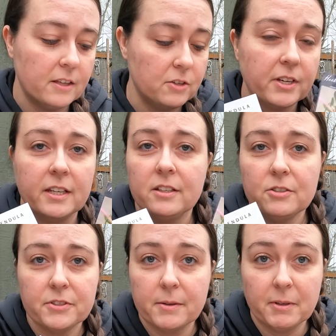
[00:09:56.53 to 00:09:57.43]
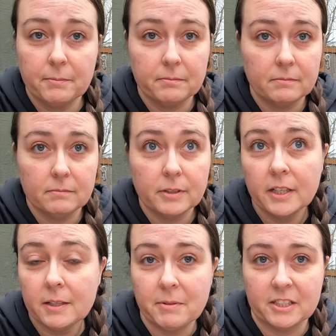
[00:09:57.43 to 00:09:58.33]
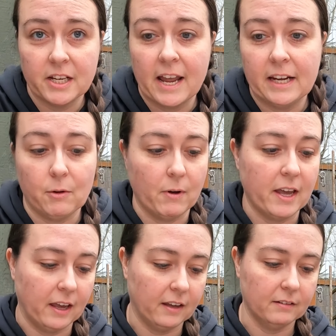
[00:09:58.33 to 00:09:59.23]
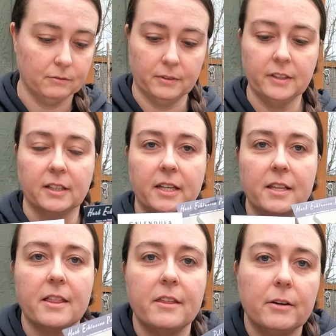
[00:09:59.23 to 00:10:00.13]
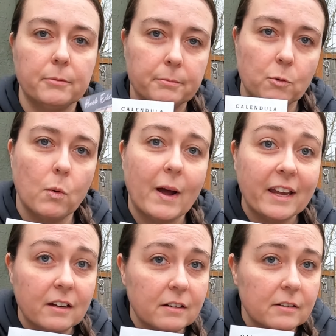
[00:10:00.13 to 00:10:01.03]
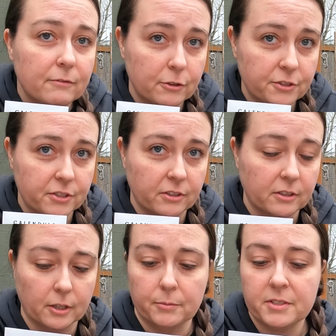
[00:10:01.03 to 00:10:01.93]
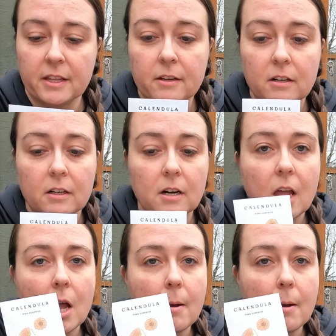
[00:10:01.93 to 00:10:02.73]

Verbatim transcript: You can use them in pretty much any way, really. They're quite versatile herbs and they're